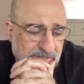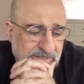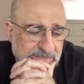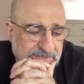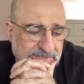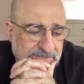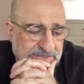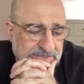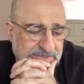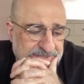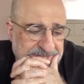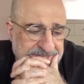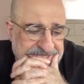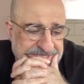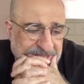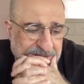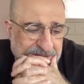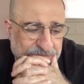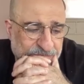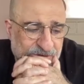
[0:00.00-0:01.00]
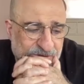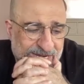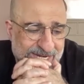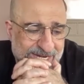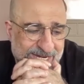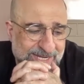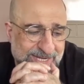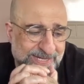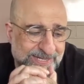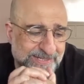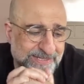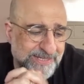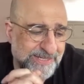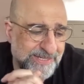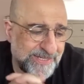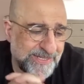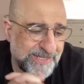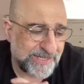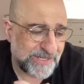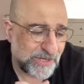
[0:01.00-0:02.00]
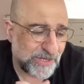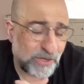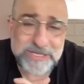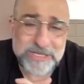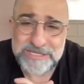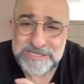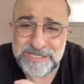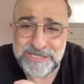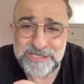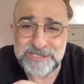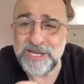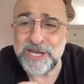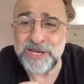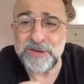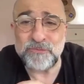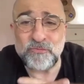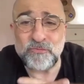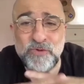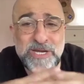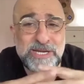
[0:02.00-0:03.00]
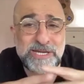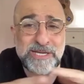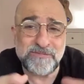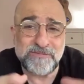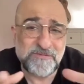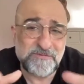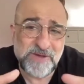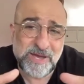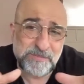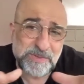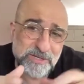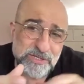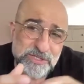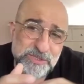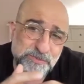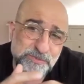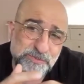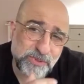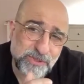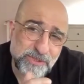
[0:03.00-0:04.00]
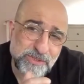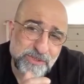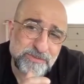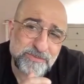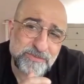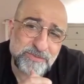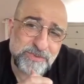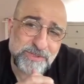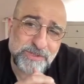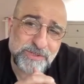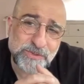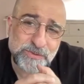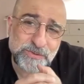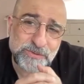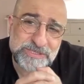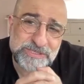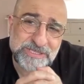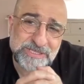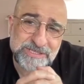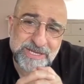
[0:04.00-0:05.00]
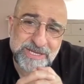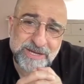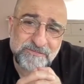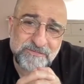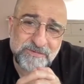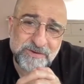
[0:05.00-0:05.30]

It's like reading it's like reading a fabulous book. You sit down for